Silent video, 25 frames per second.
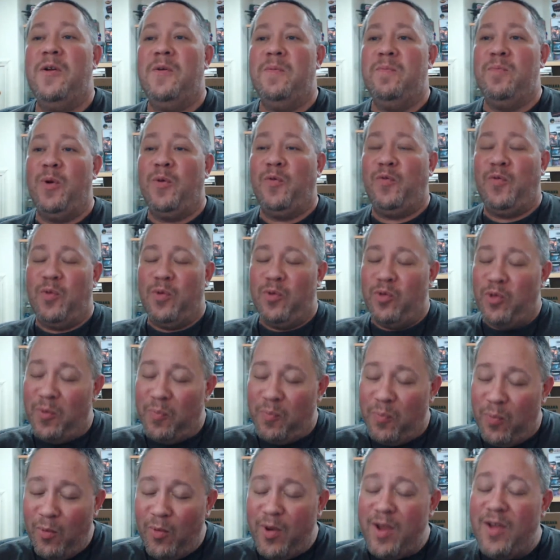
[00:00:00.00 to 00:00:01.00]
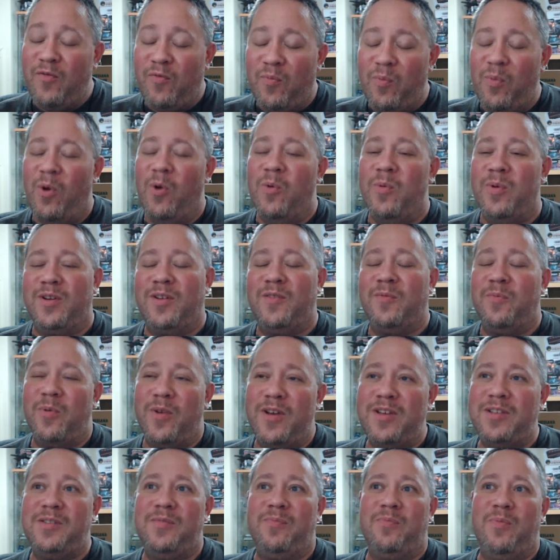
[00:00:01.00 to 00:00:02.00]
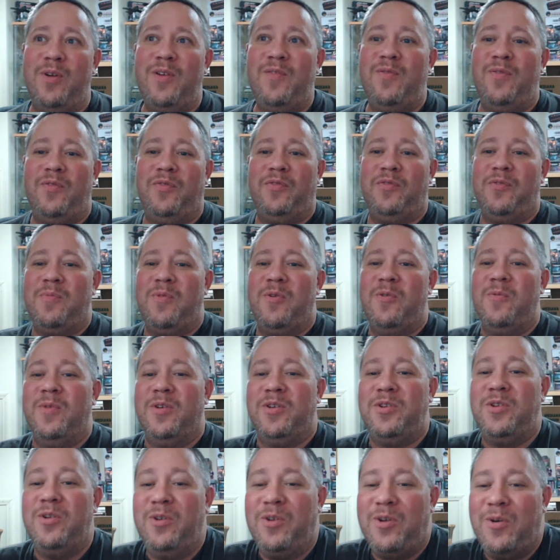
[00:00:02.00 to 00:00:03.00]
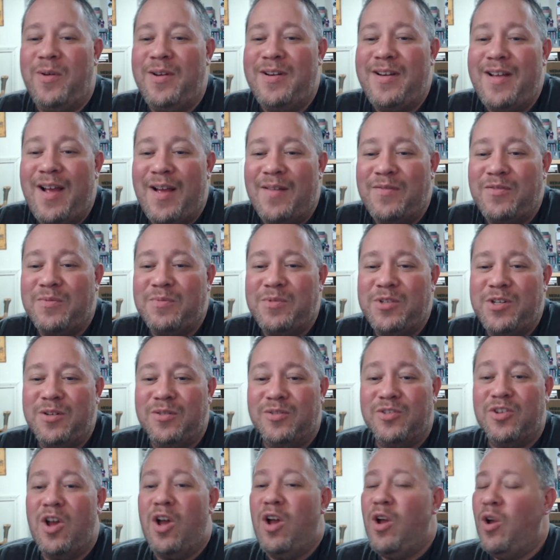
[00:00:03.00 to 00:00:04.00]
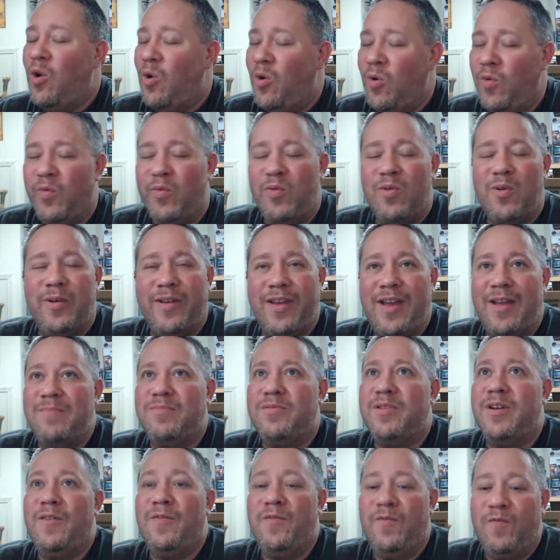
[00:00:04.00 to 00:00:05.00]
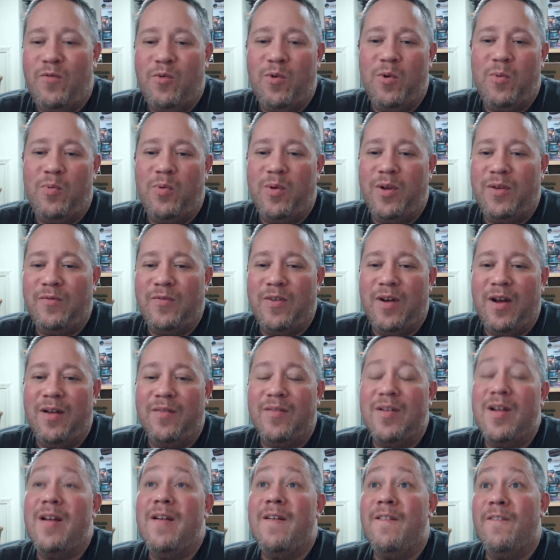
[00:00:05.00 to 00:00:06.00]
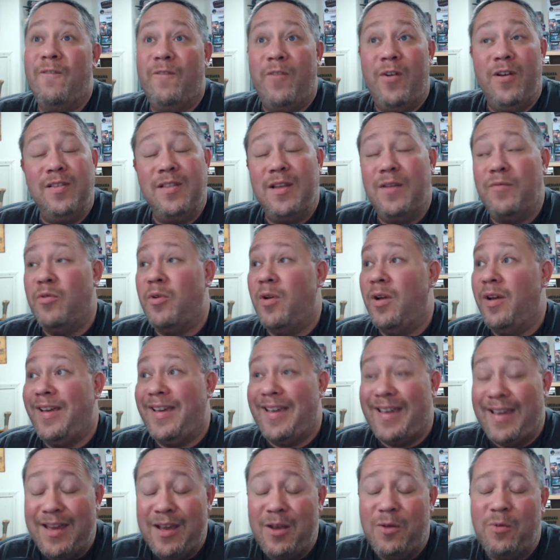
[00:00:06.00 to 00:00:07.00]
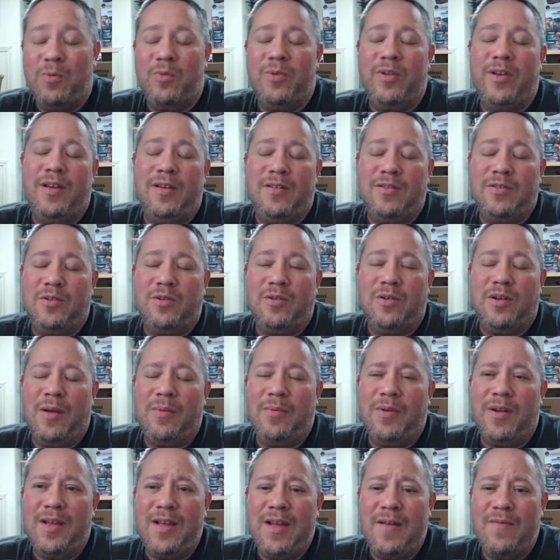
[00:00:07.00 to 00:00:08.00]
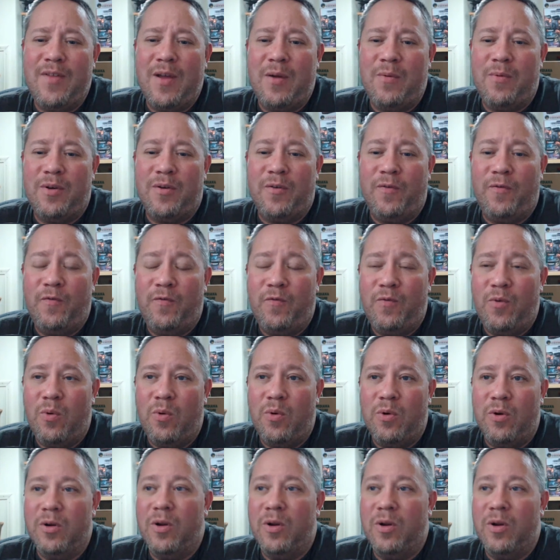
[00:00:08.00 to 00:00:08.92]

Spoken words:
But for the brief moment, brief of a moment, you're going to have some shields. Overall gameplay, 4.5. Fun level, equally as good. I'm going to give that one a 4.